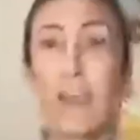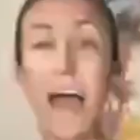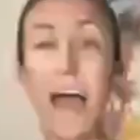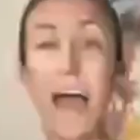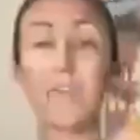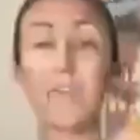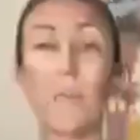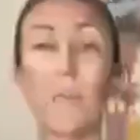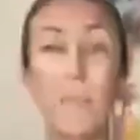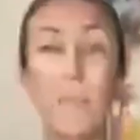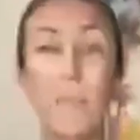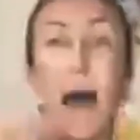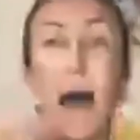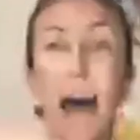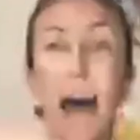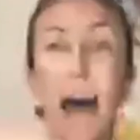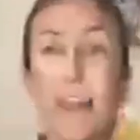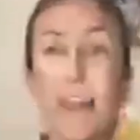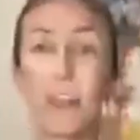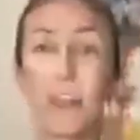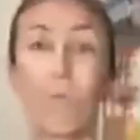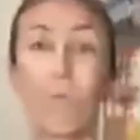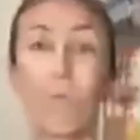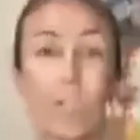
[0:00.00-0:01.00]
And the
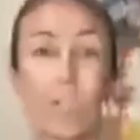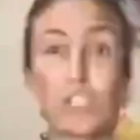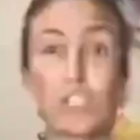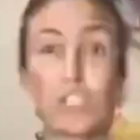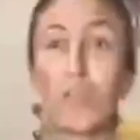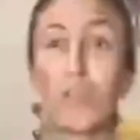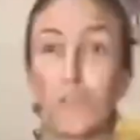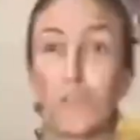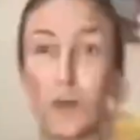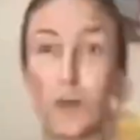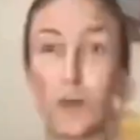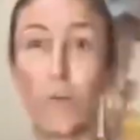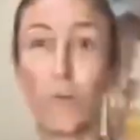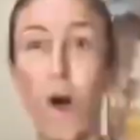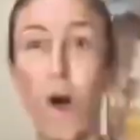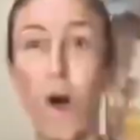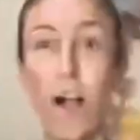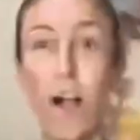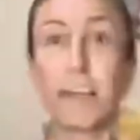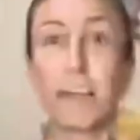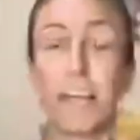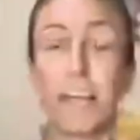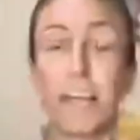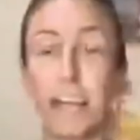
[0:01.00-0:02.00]
path in which you've been
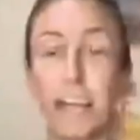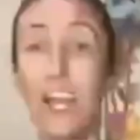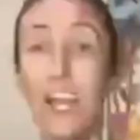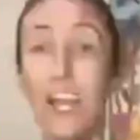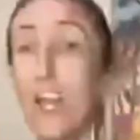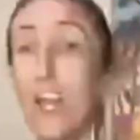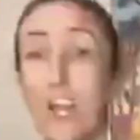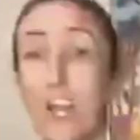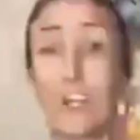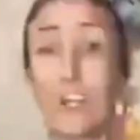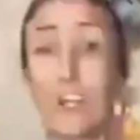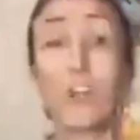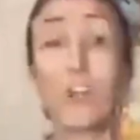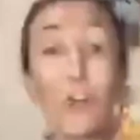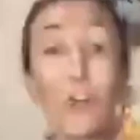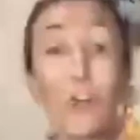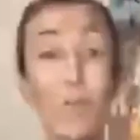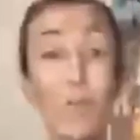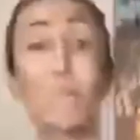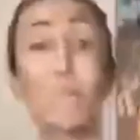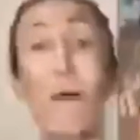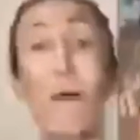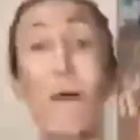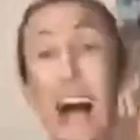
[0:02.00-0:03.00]
walking,
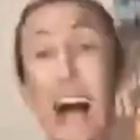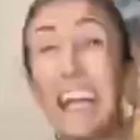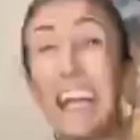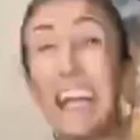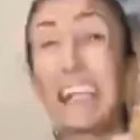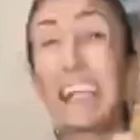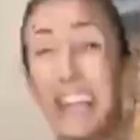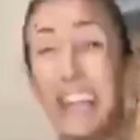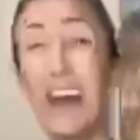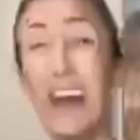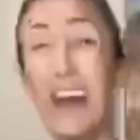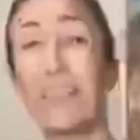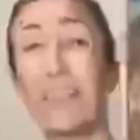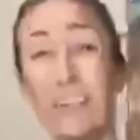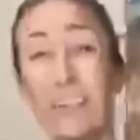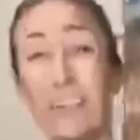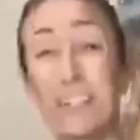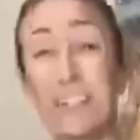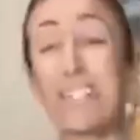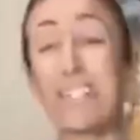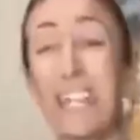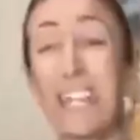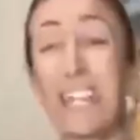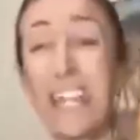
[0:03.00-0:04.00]
you might
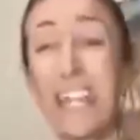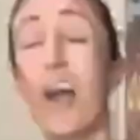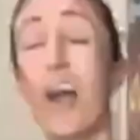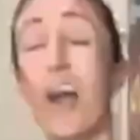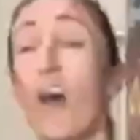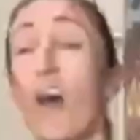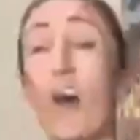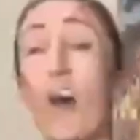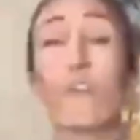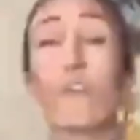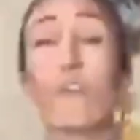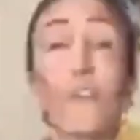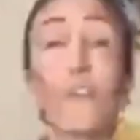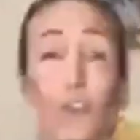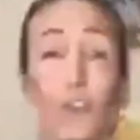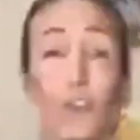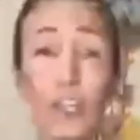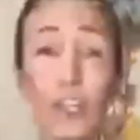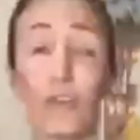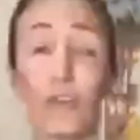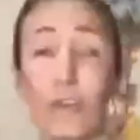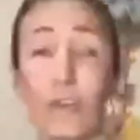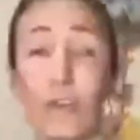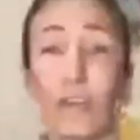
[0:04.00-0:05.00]
never see
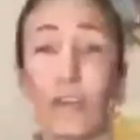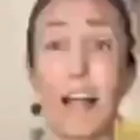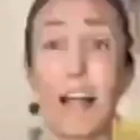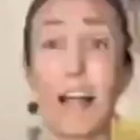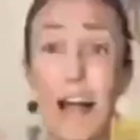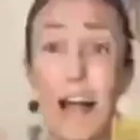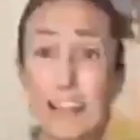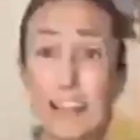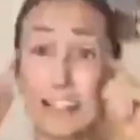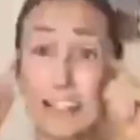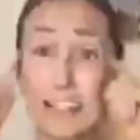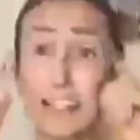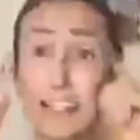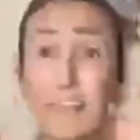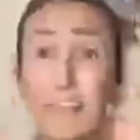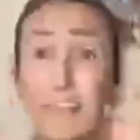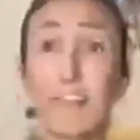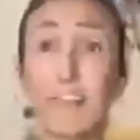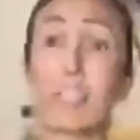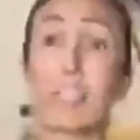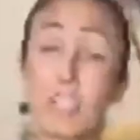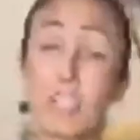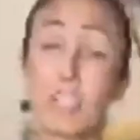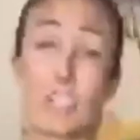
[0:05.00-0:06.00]
fully realized in the
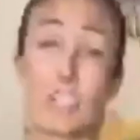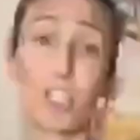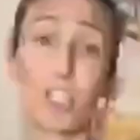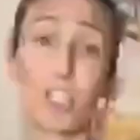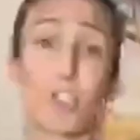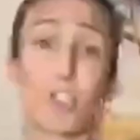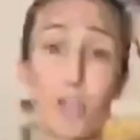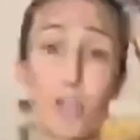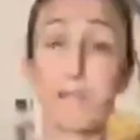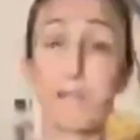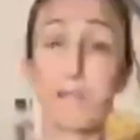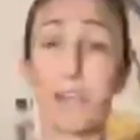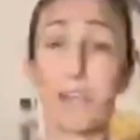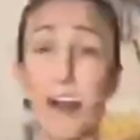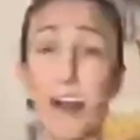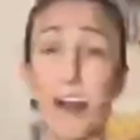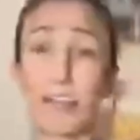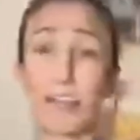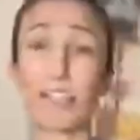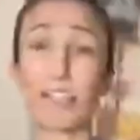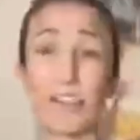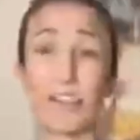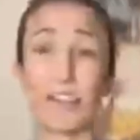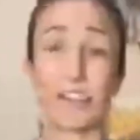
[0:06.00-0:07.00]
visions and the dreams that
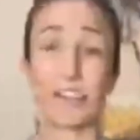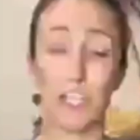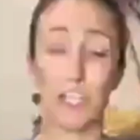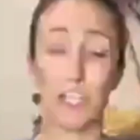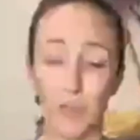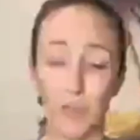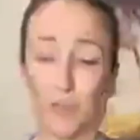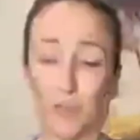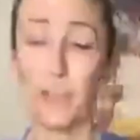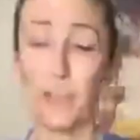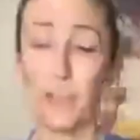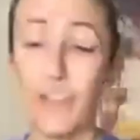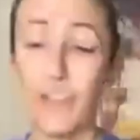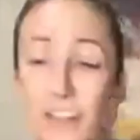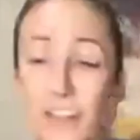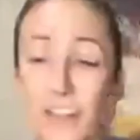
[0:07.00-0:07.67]
God has given you. And